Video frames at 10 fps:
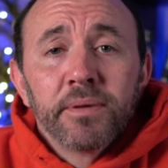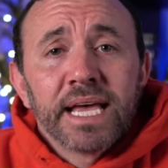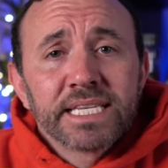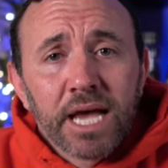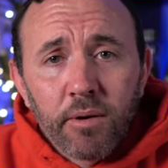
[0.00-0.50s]
But
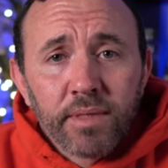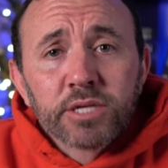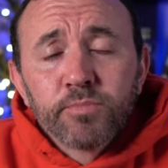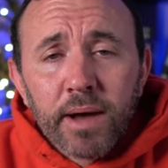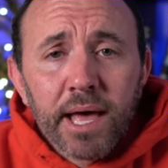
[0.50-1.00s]
that
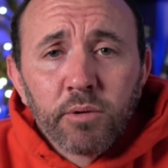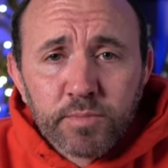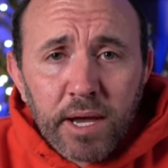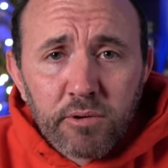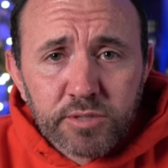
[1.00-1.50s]
was
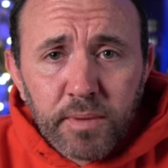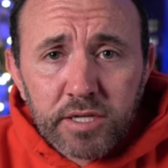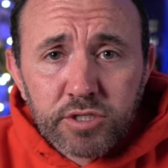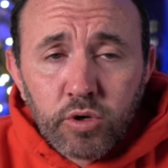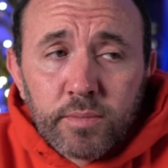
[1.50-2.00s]
my
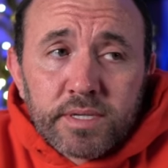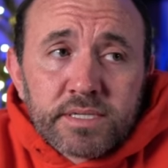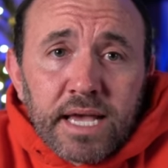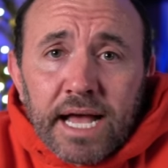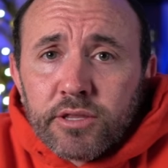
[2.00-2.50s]
response to him
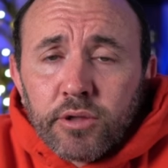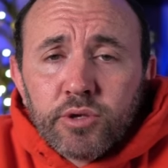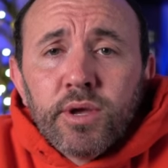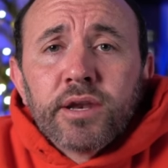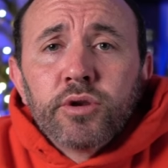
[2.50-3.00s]
is I thought
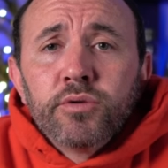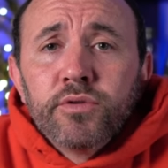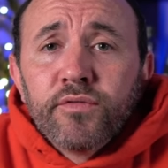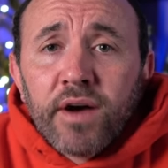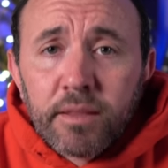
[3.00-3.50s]
that you had
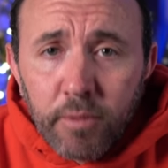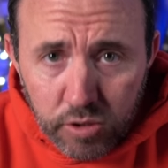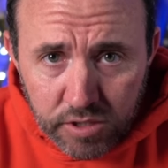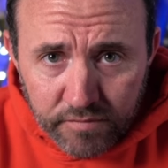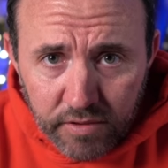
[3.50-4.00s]
to file a
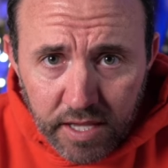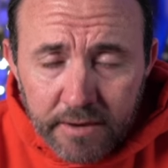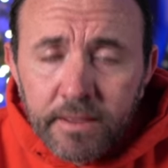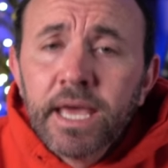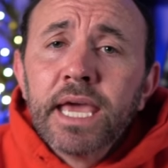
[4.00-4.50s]
motion for
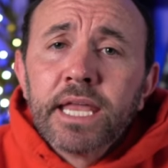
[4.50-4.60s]
that.